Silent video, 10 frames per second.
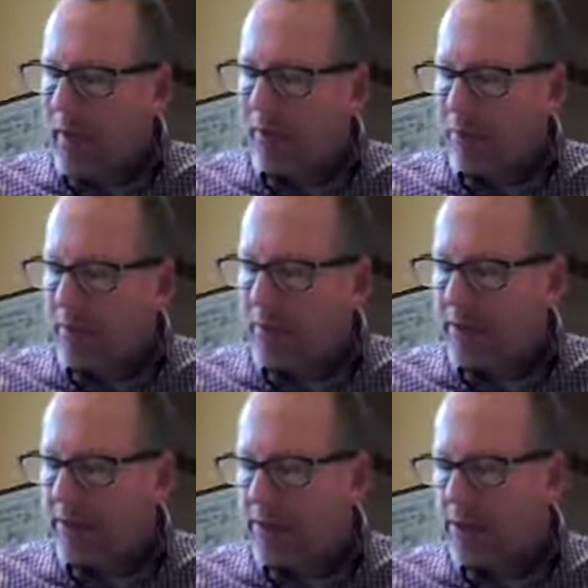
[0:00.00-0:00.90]
have
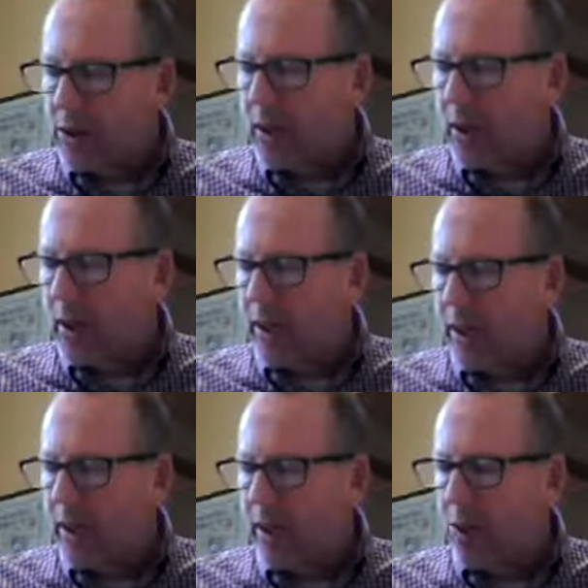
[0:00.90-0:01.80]
peace. She
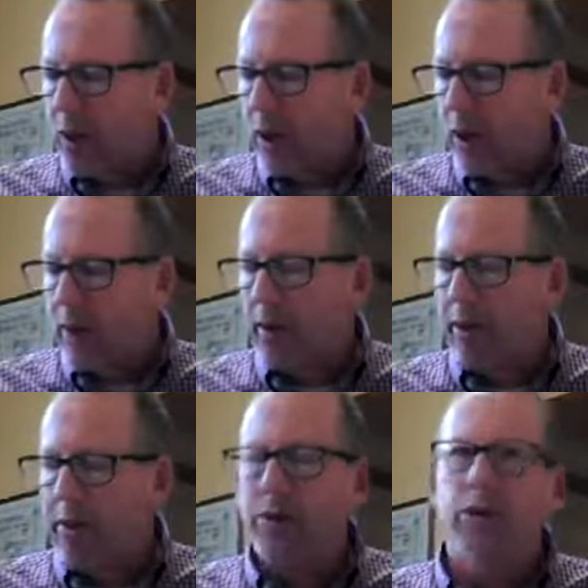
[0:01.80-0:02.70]
uh, is struggling
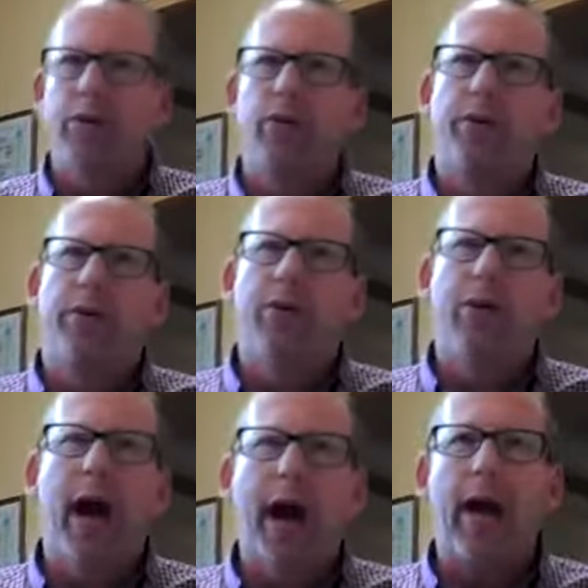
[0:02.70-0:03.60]
what to do with her
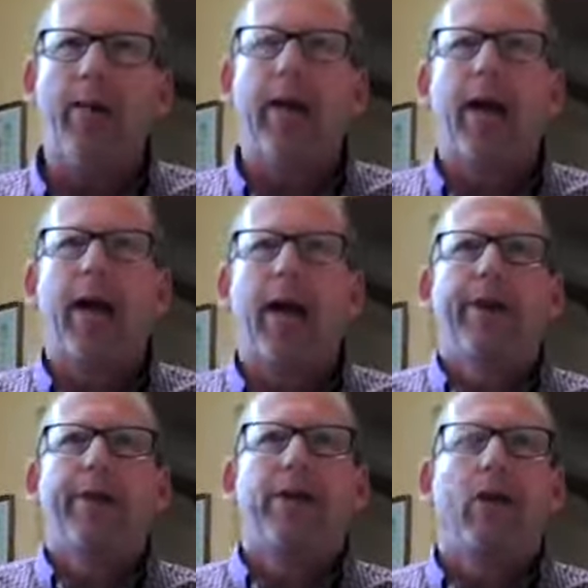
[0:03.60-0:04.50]
job,
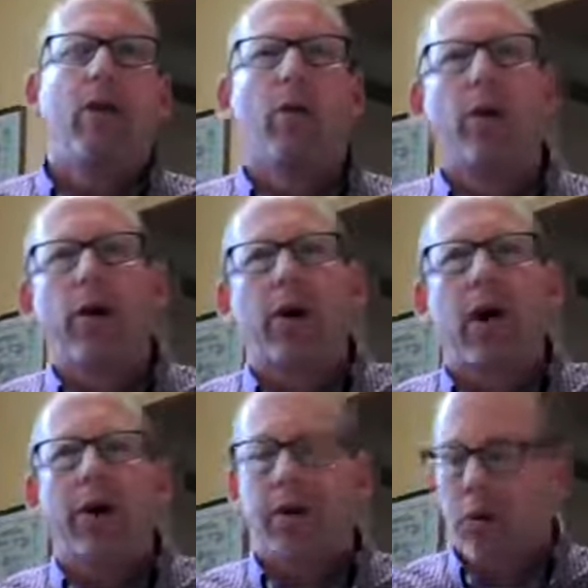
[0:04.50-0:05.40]
to go to work,
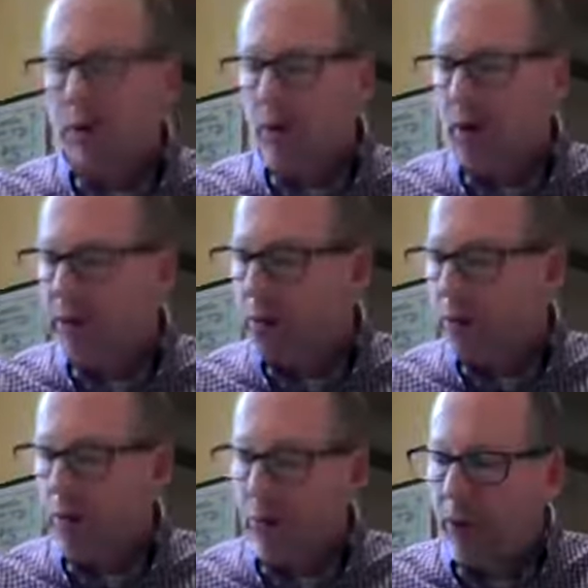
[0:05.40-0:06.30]
not to go to work. And
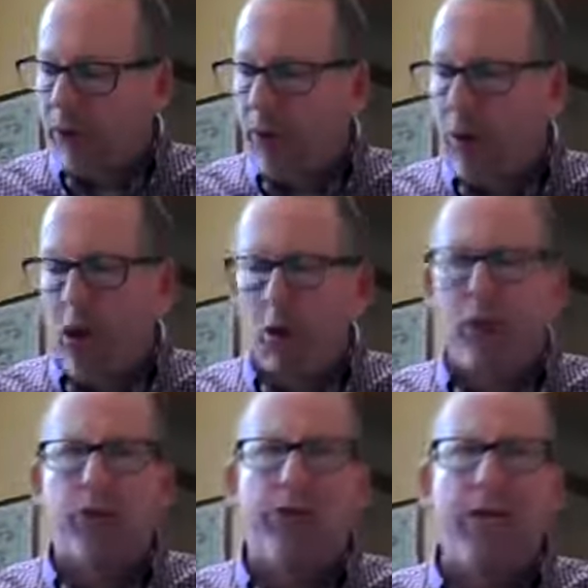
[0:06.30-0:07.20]
so we pray for
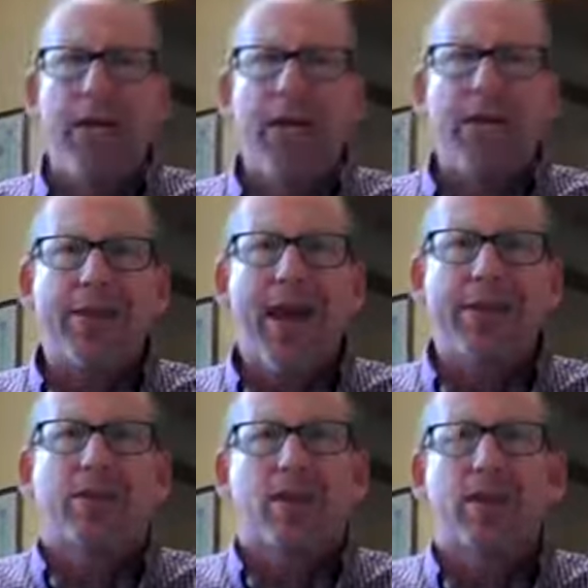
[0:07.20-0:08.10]
all those in
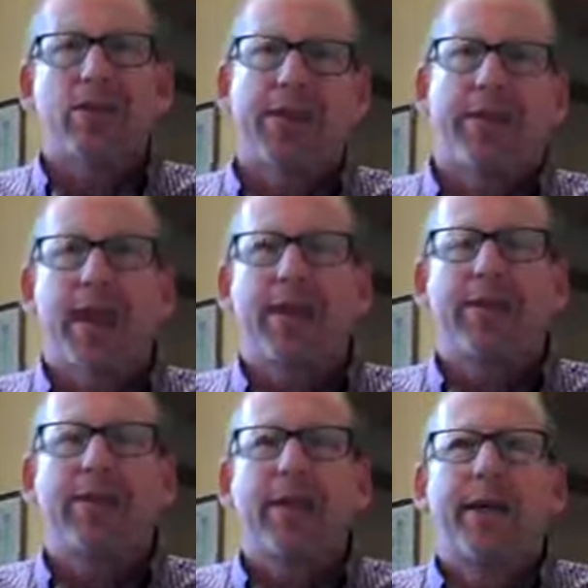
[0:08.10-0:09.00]
that
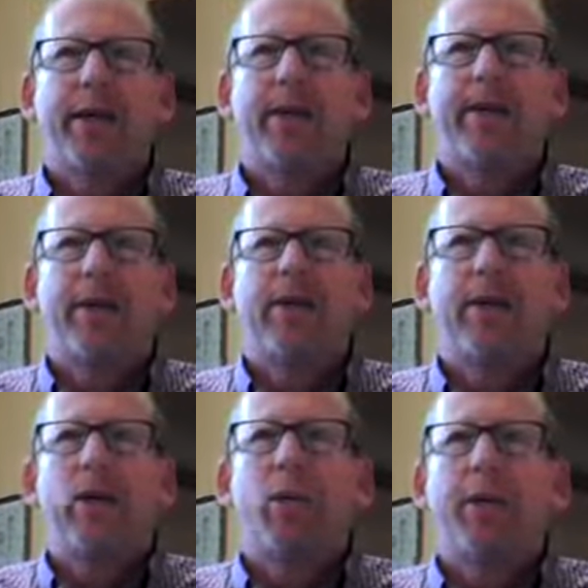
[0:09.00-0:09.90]
circumstance uh,
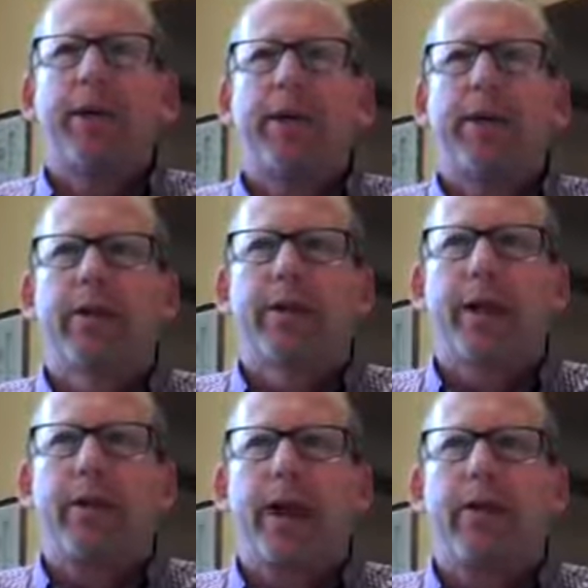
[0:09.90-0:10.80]
as they're willing to
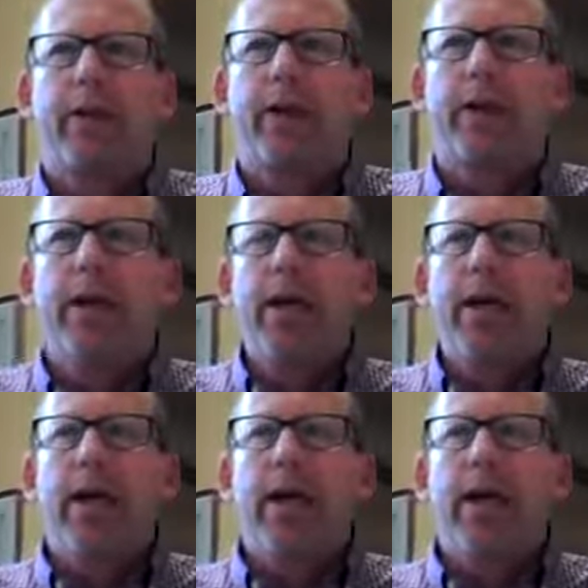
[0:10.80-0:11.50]
step out and,